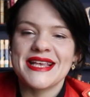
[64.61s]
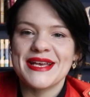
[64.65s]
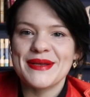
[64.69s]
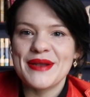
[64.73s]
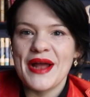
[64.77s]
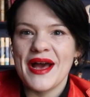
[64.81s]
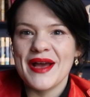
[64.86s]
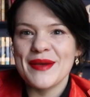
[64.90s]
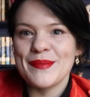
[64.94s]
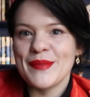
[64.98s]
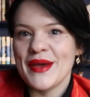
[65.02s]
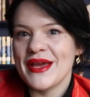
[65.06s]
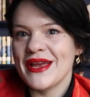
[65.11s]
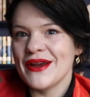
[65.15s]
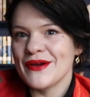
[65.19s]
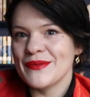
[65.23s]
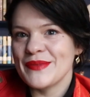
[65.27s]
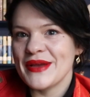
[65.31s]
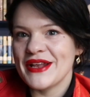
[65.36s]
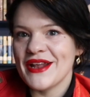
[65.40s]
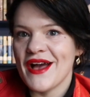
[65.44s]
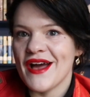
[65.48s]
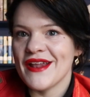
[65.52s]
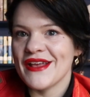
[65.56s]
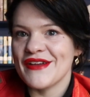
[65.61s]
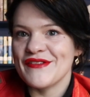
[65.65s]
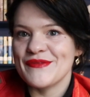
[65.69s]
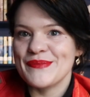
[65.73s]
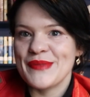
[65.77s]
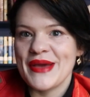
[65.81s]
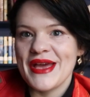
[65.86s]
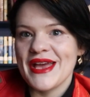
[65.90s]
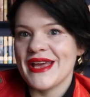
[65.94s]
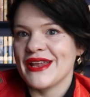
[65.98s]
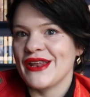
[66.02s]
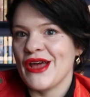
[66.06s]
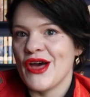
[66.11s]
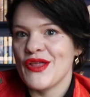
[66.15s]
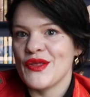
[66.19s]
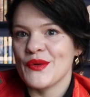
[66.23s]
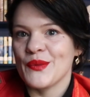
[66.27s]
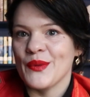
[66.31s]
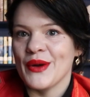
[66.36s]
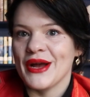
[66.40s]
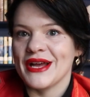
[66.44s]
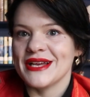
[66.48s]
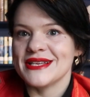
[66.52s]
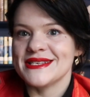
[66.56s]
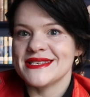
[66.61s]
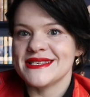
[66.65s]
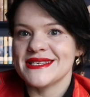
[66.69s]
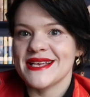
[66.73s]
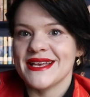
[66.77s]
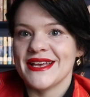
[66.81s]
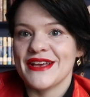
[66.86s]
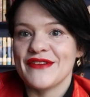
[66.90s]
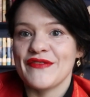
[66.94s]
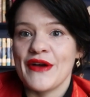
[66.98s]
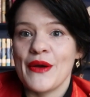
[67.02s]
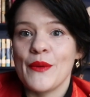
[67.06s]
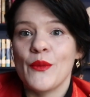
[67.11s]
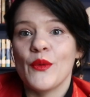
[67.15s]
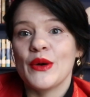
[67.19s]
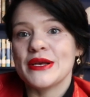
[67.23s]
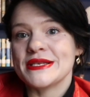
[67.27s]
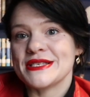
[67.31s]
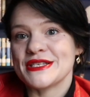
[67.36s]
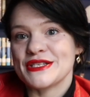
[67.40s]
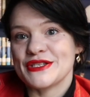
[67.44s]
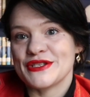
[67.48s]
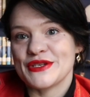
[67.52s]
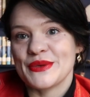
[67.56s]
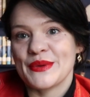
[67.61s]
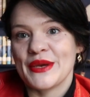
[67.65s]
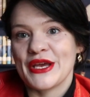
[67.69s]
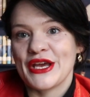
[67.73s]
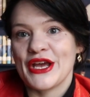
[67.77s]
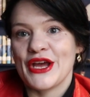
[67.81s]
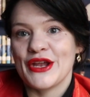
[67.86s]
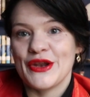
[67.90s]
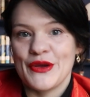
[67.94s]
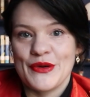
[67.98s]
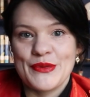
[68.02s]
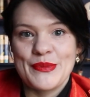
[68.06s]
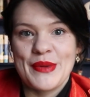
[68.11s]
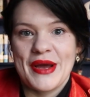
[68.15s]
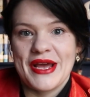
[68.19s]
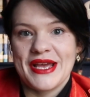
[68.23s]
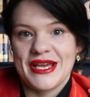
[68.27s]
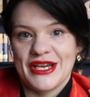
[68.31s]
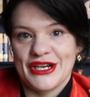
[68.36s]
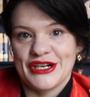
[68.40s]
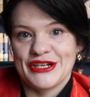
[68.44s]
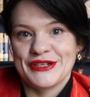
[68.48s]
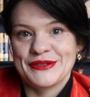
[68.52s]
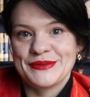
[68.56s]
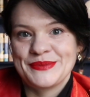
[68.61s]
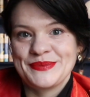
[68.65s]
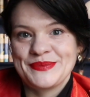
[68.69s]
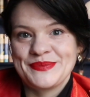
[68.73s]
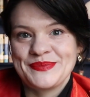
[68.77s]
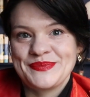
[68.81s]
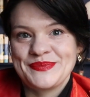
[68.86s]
that I may or may not have made otherwise if I wasn't doing a no buy year.